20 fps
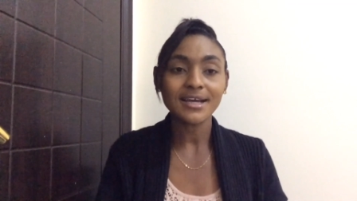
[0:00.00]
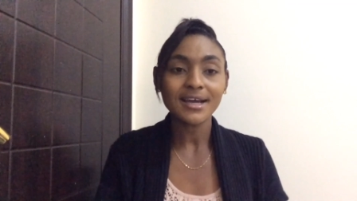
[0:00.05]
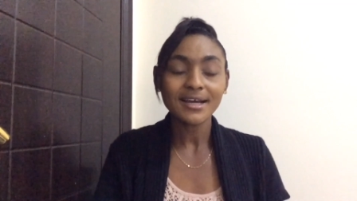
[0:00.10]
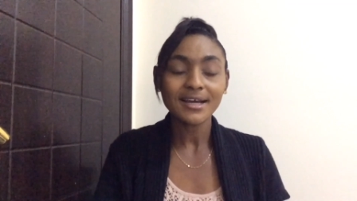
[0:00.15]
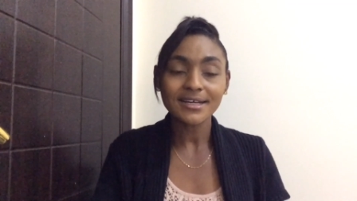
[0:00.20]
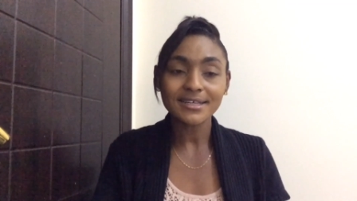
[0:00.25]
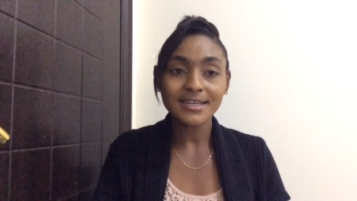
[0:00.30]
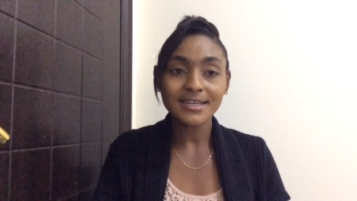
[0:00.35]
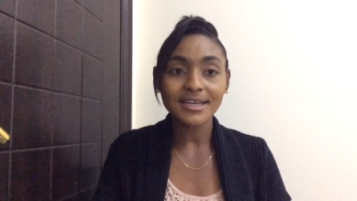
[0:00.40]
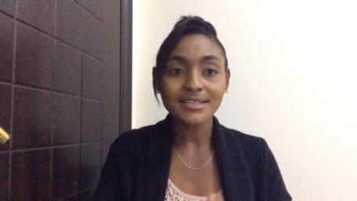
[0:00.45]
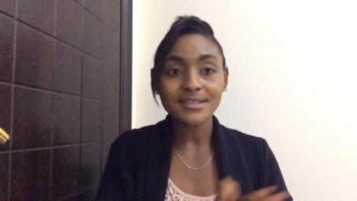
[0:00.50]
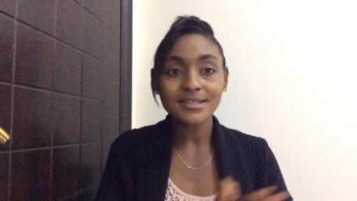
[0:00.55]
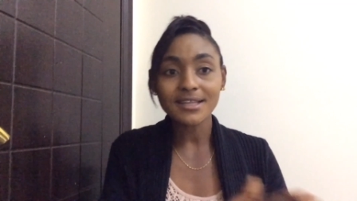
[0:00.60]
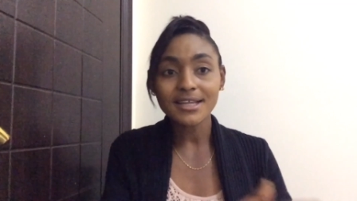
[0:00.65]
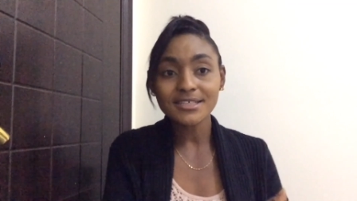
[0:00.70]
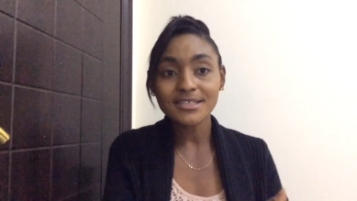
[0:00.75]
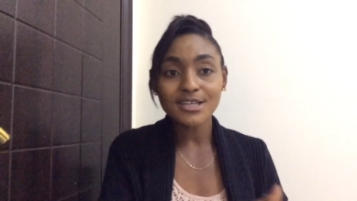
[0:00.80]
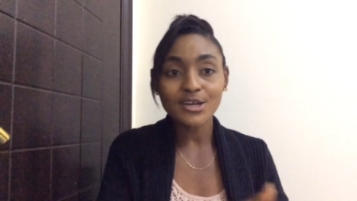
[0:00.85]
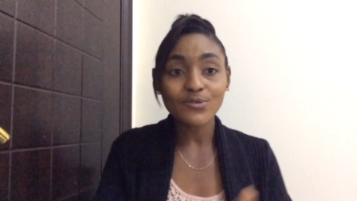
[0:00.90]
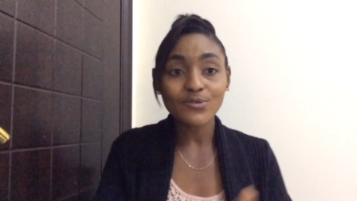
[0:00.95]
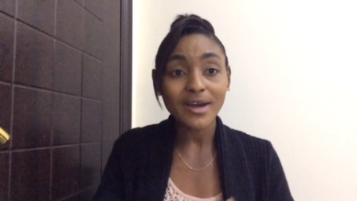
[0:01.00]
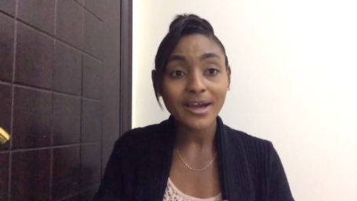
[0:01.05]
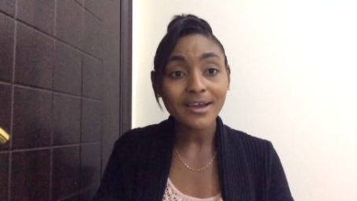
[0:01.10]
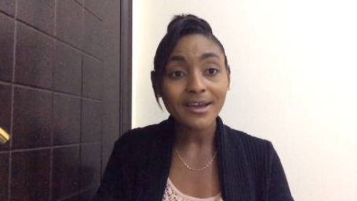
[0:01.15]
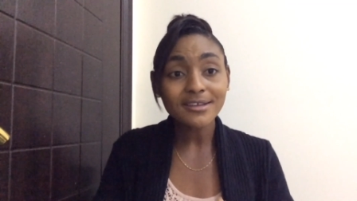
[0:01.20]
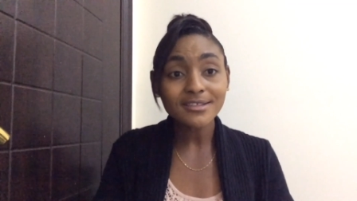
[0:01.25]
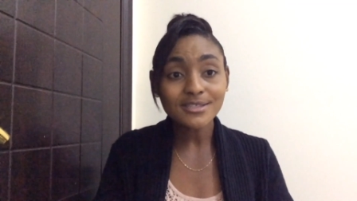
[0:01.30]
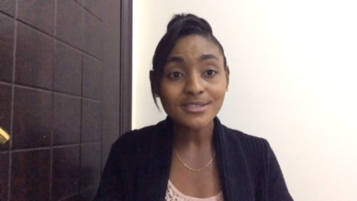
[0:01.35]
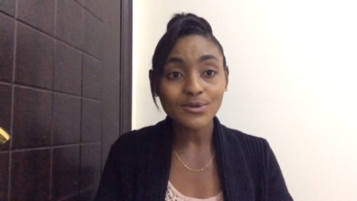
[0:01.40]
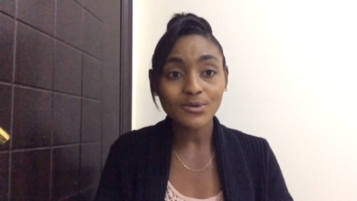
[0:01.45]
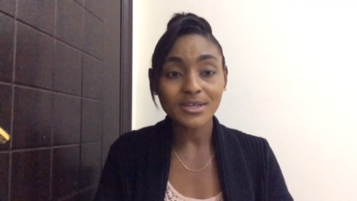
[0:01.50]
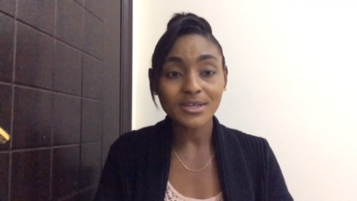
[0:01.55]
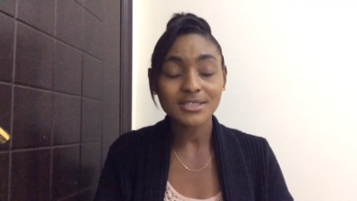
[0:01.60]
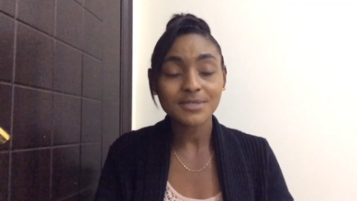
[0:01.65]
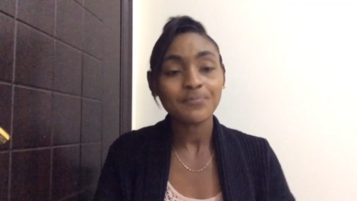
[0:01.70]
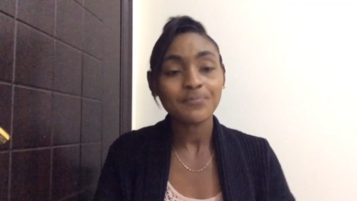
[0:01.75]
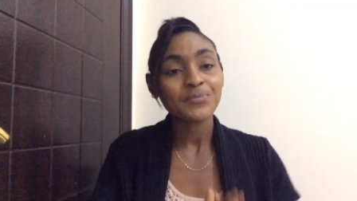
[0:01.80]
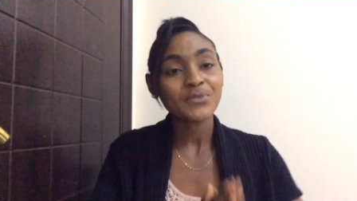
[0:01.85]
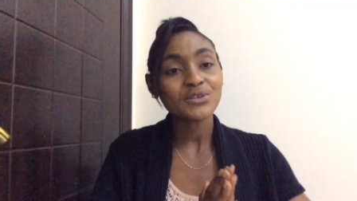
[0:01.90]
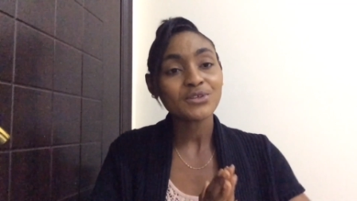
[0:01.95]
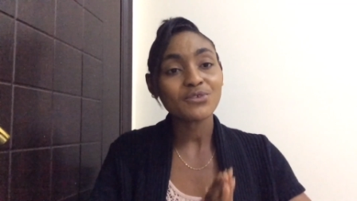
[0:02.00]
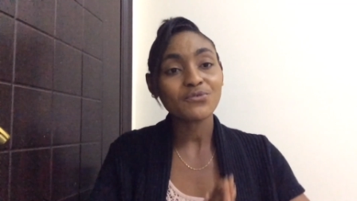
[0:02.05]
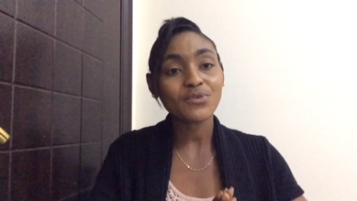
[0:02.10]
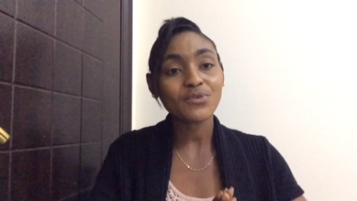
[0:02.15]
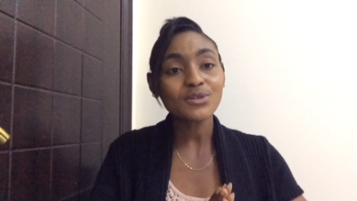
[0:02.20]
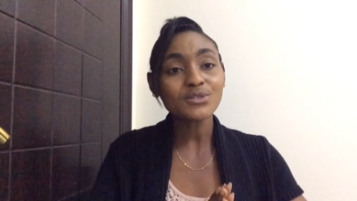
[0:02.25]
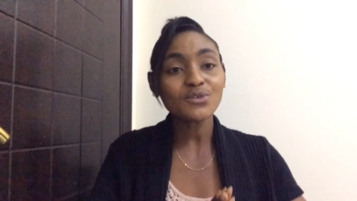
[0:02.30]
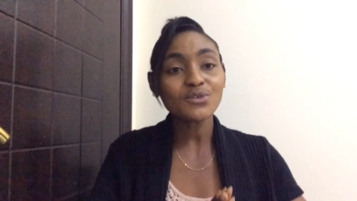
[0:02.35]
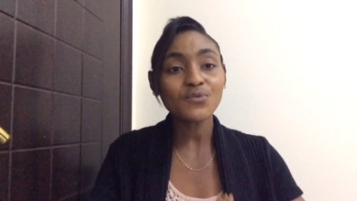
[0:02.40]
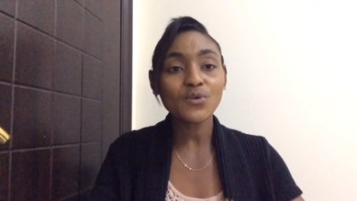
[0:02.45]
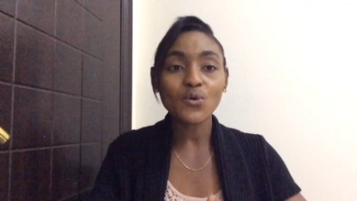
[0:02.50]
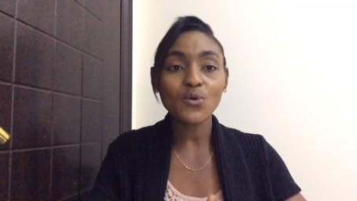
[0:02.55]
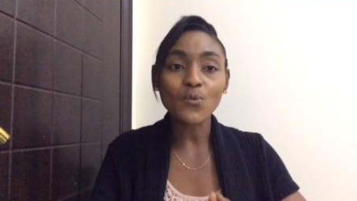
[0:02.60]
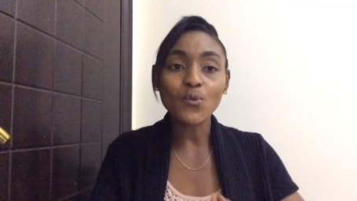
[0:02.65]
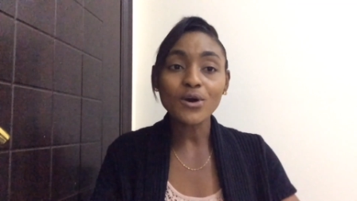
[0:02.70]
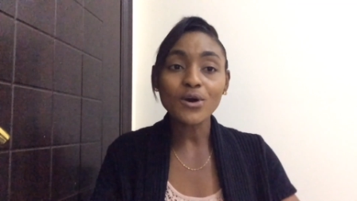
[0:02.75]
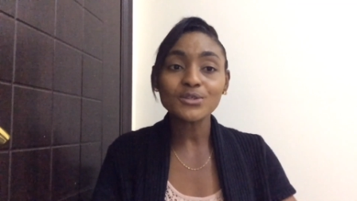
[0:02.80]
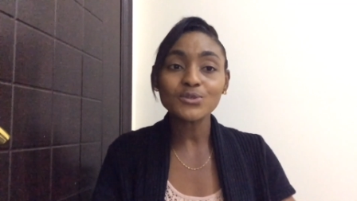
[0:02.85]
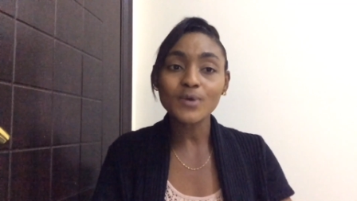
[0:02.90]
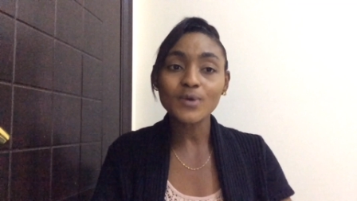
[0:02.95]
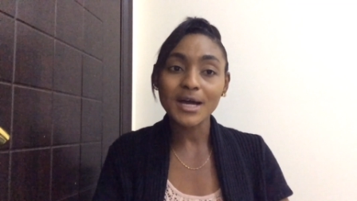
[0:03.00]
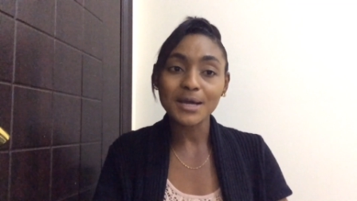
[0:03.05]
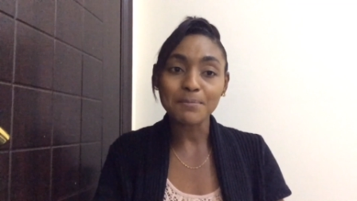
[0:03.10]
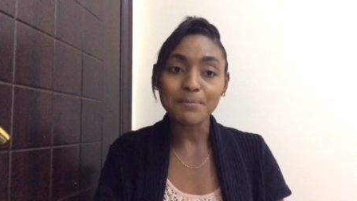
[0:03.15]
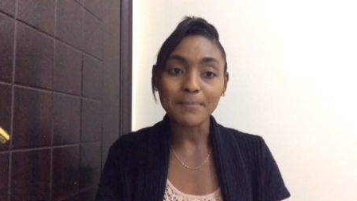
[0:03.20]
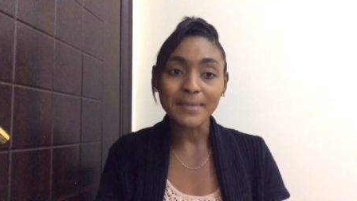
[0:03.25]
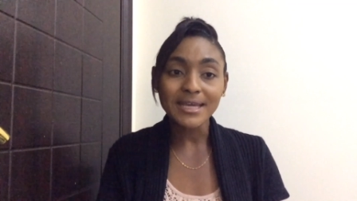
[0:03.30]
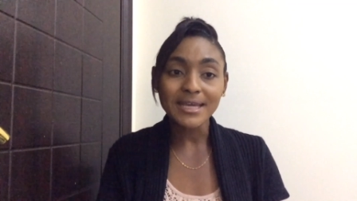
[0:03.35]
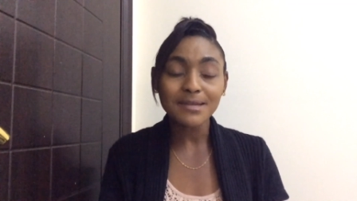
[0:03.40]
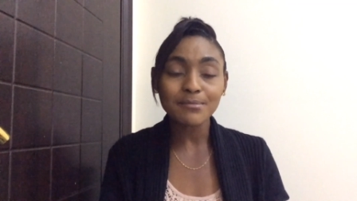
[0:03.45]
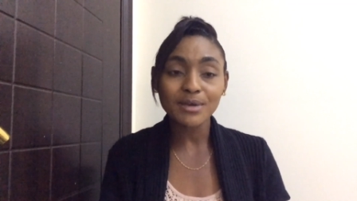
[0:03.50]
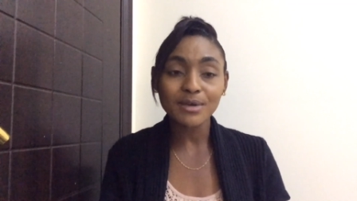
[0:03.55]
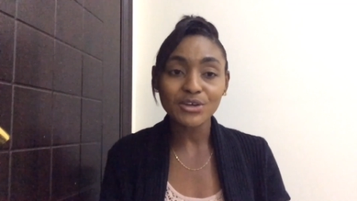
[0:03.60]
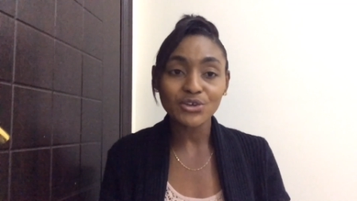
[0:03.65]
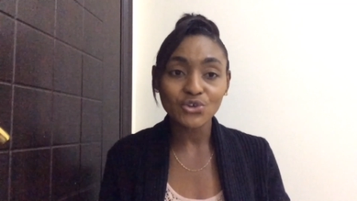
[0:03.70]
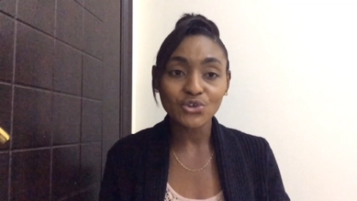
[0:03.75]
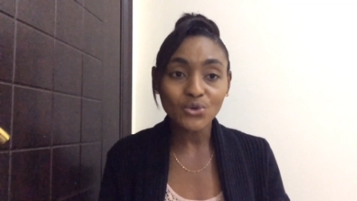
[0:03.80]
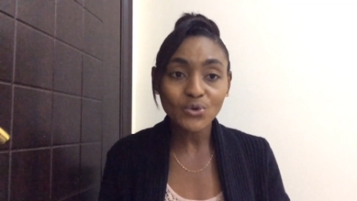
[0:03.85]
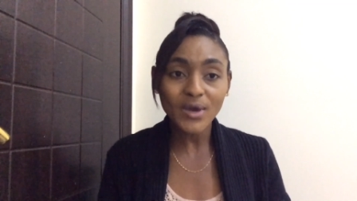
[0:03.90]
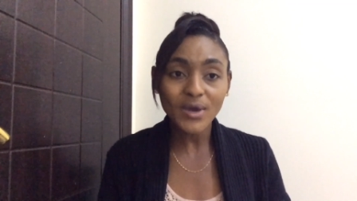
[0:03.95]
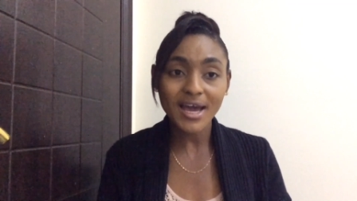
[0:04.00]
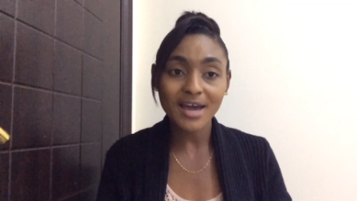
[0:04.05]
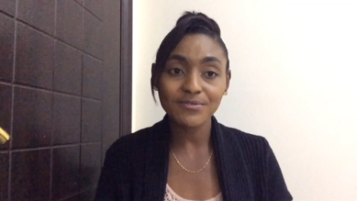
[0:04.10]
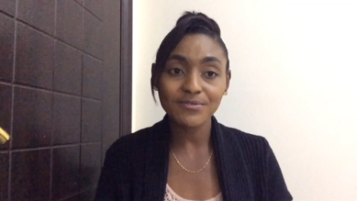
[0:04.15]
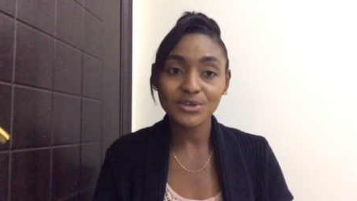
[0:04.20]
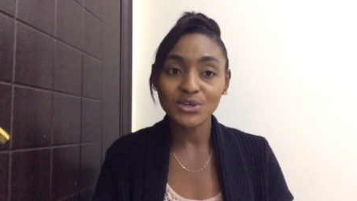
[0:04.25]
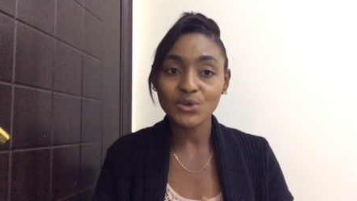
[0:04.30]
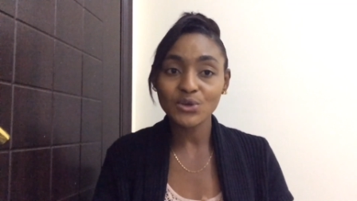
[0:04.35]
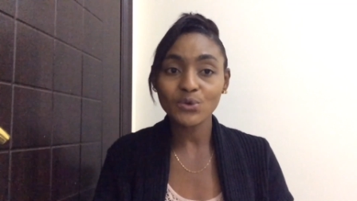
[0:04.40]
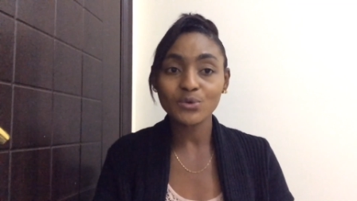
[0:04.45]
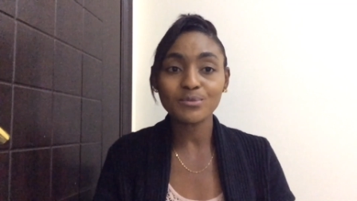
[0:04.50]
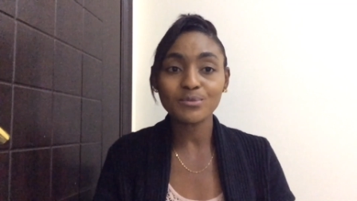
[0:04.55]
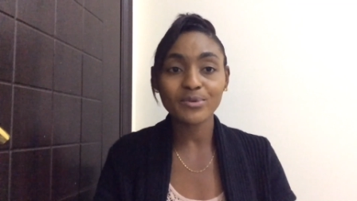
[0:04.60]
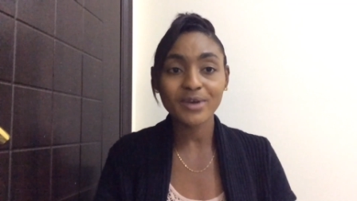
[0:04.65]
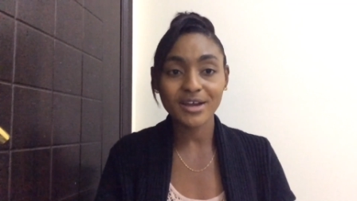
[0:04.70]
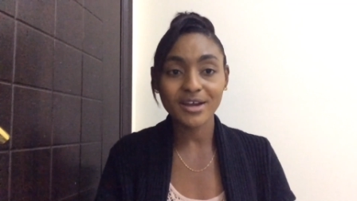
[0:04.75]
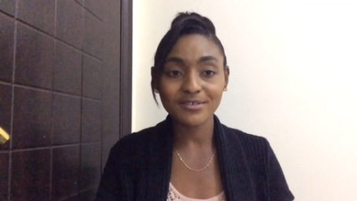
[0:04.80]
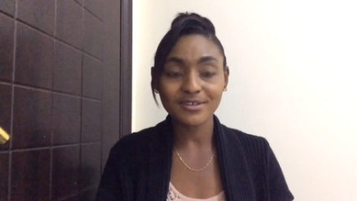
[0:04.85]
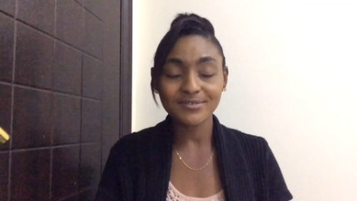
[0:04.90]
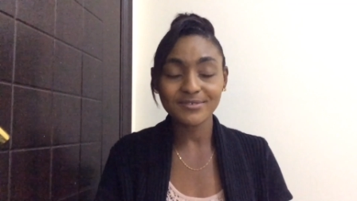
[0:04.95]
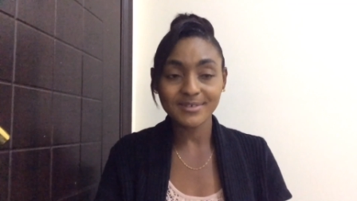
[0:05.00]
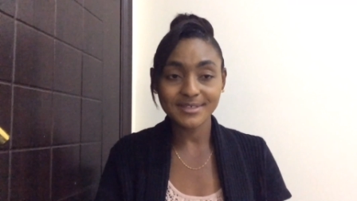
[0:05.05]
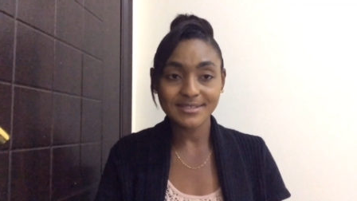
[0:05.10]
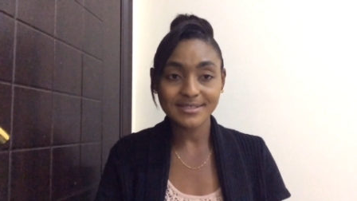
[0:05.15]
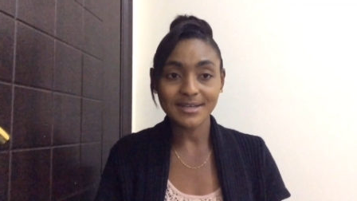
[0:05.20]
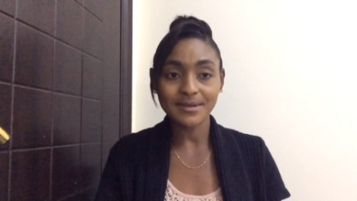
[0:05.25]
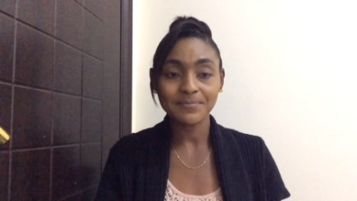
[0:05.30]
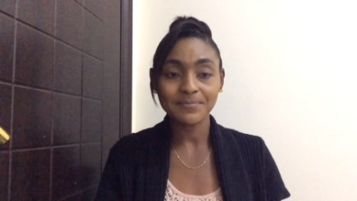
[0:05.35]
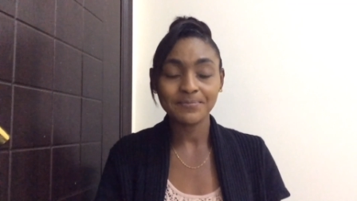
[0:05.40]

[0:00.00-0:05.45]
Okay, so let's get right into it. So first of all, what do I mean by you having your own private visa?